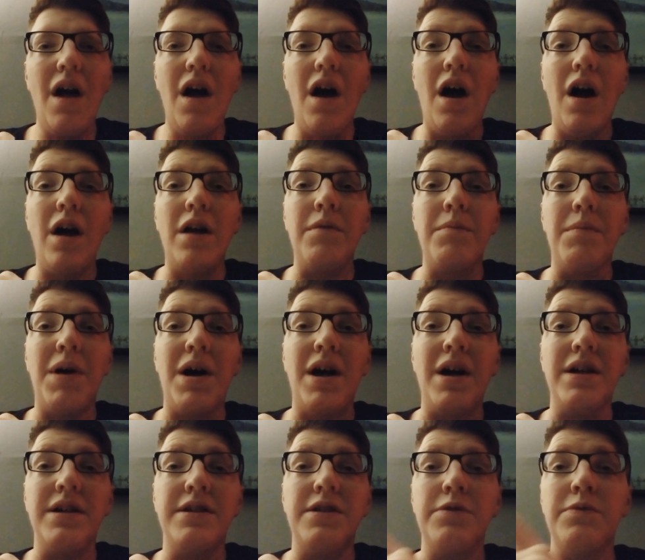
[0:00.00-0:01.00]
on
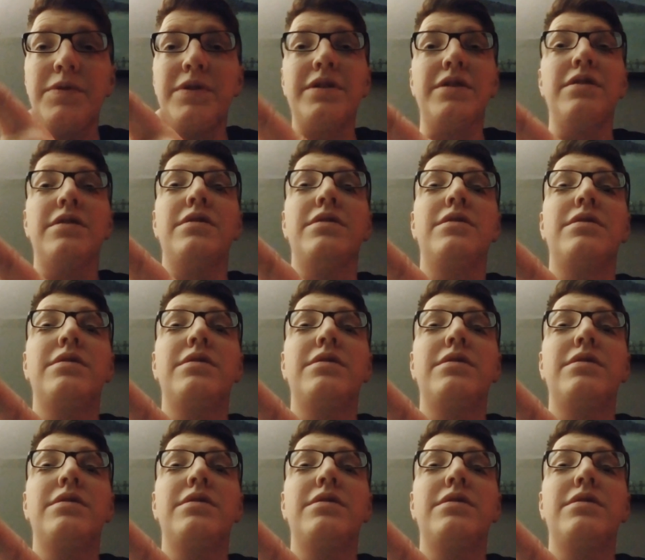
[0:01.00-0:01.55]
my Twitter,